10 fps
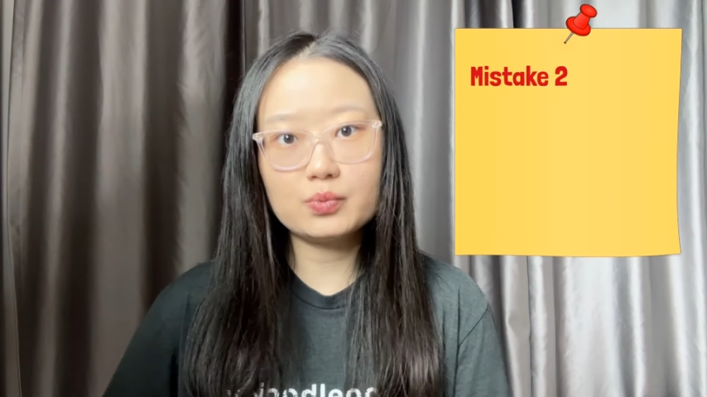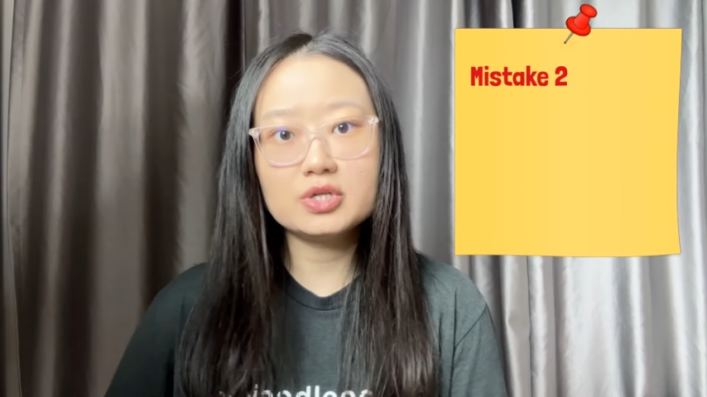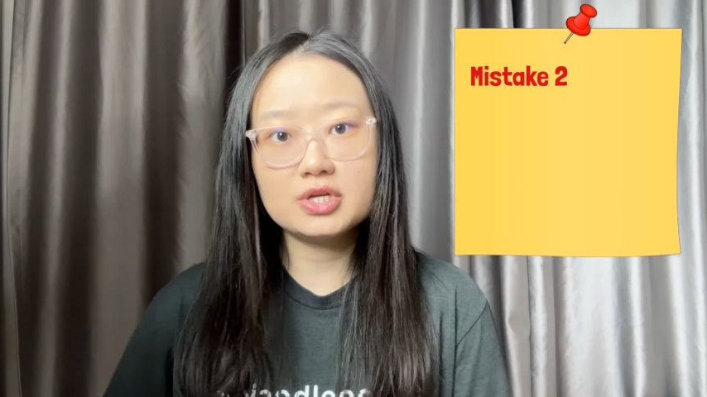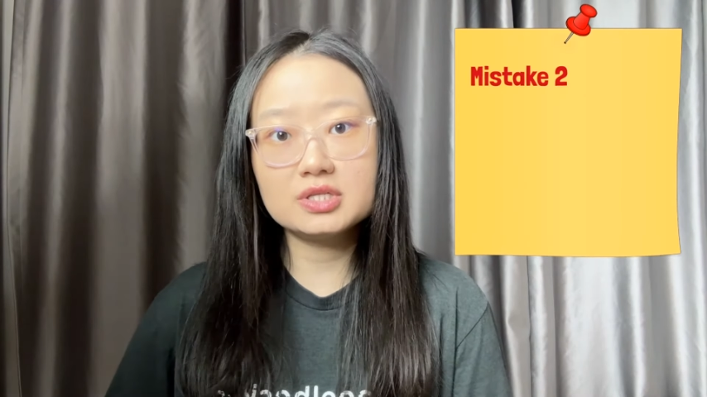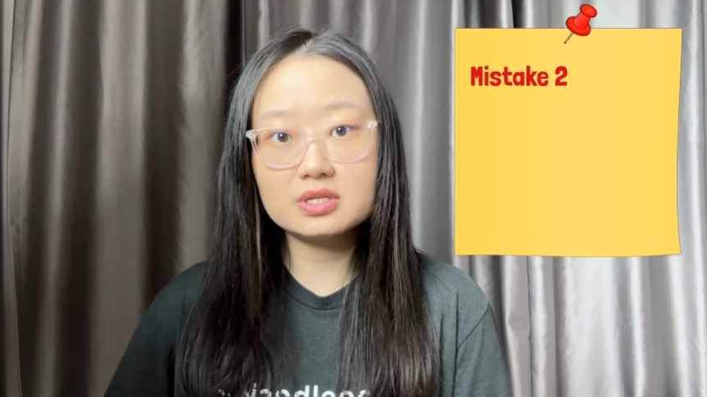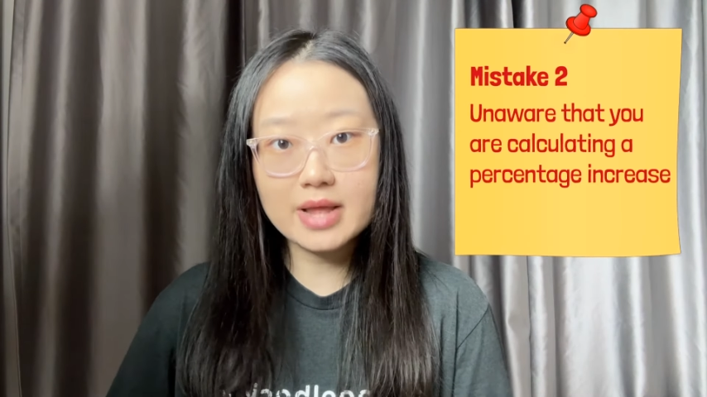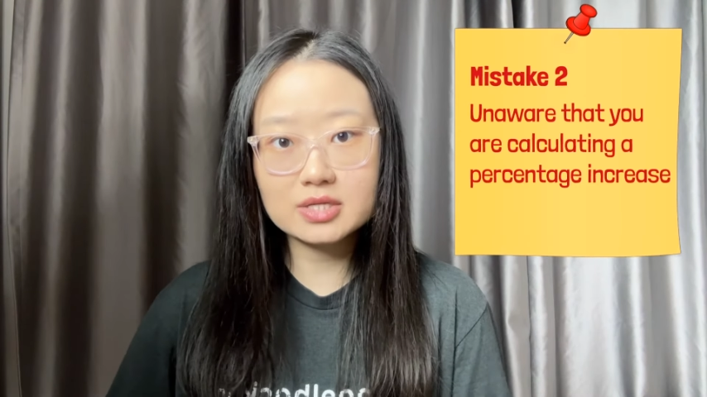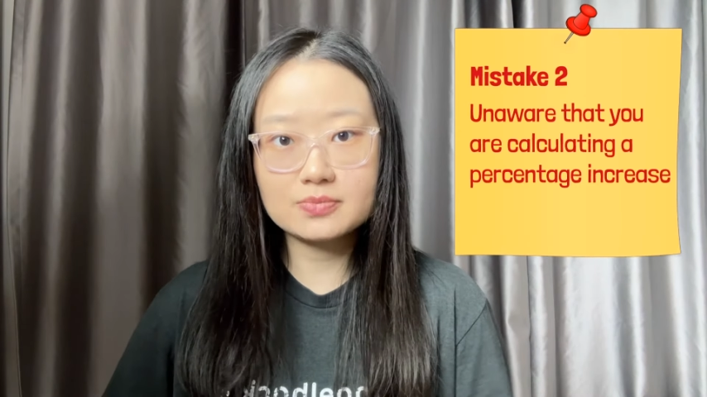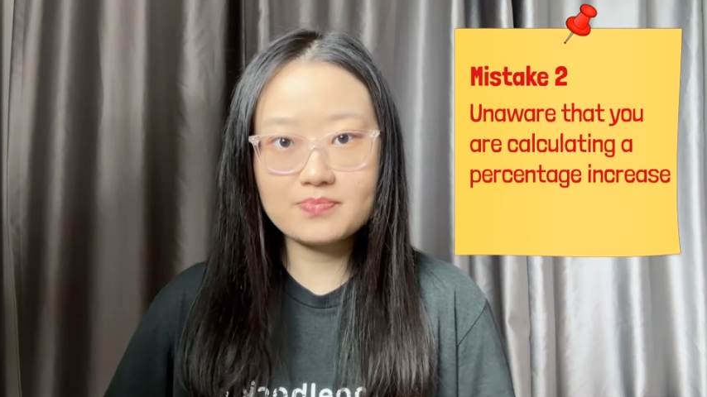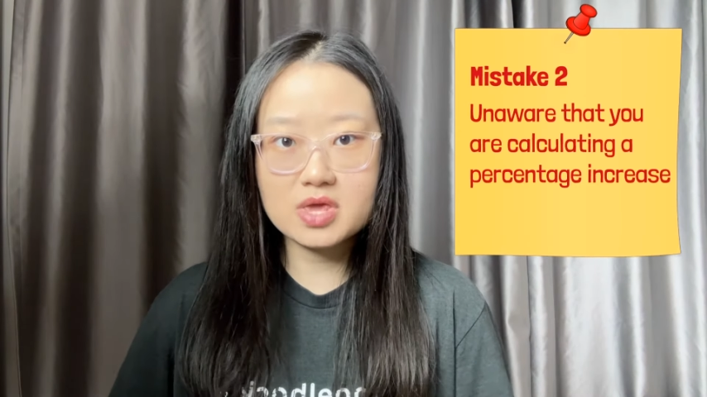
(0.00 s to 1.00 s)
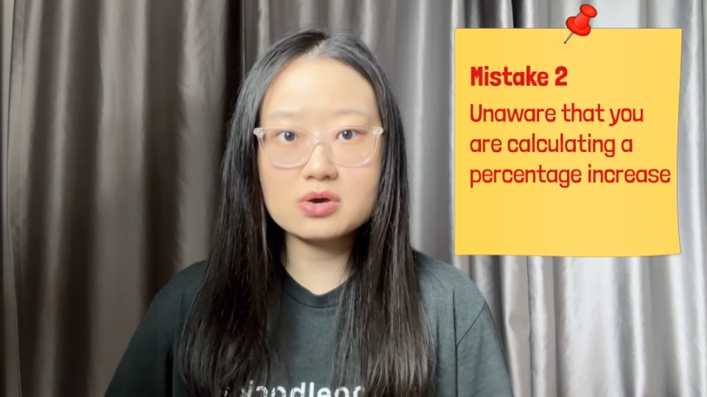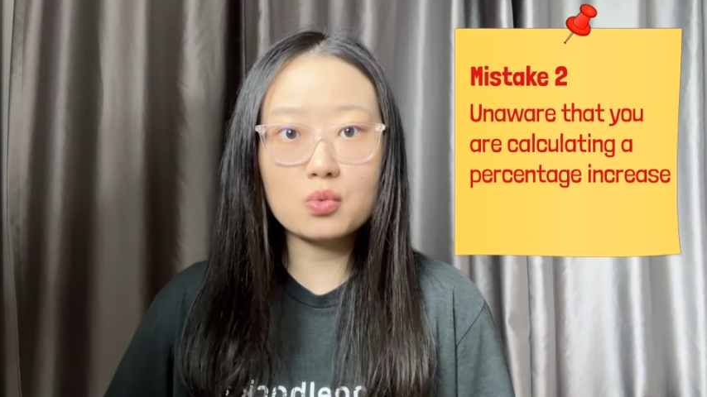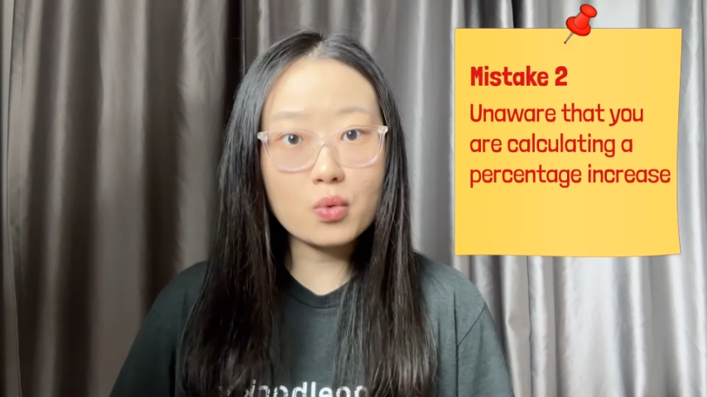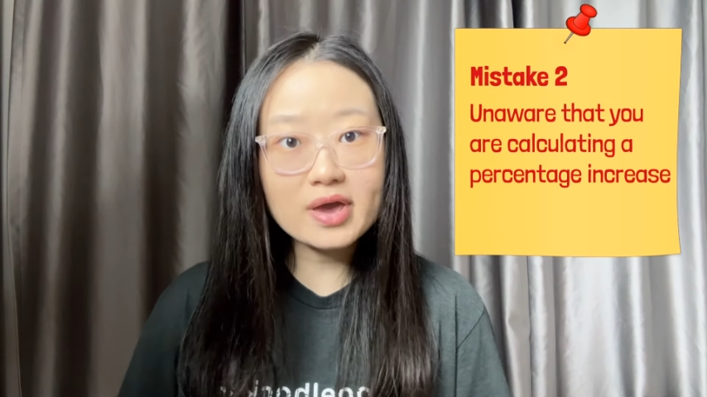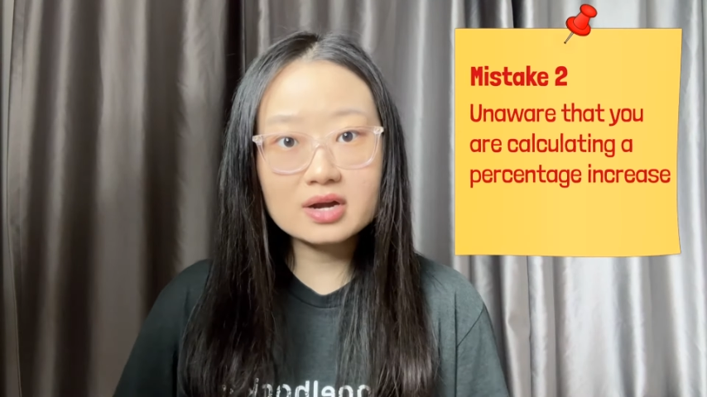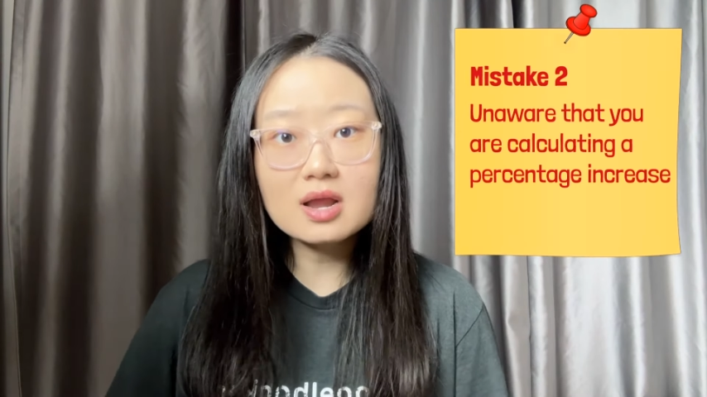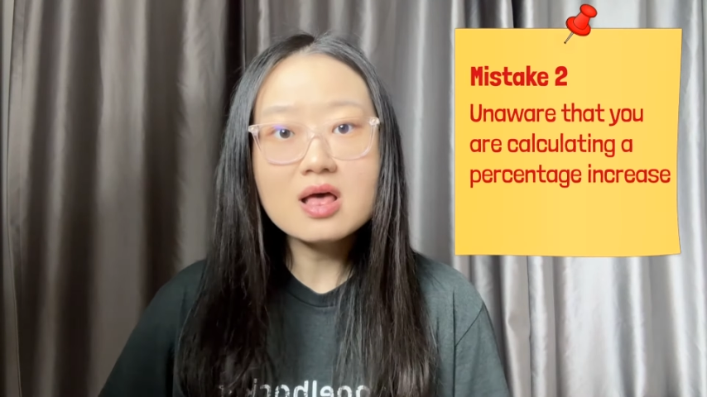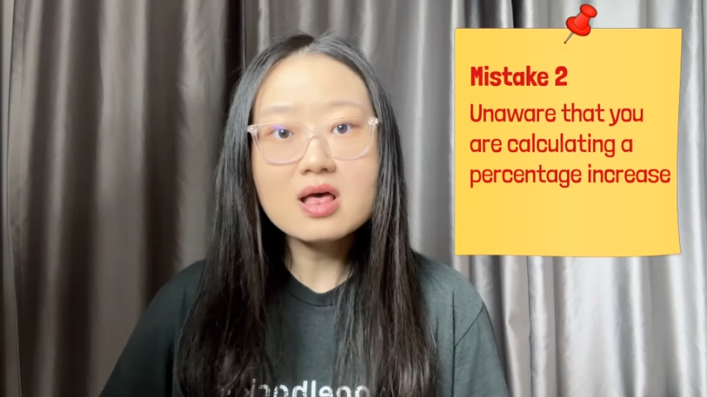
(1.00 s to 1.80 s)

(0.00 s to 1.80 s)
which is not being aware